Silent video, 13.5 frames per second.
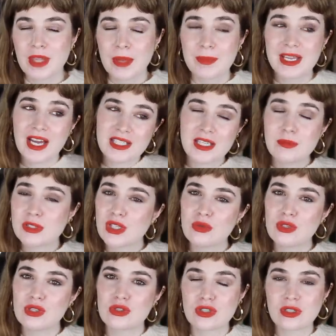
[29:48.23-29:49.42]
Because I'm so
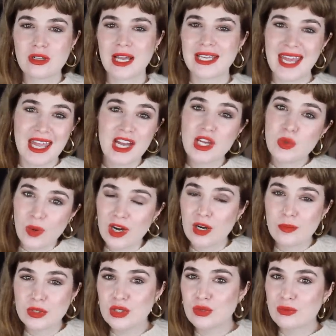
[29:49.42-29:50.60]
neutral, I can wear blue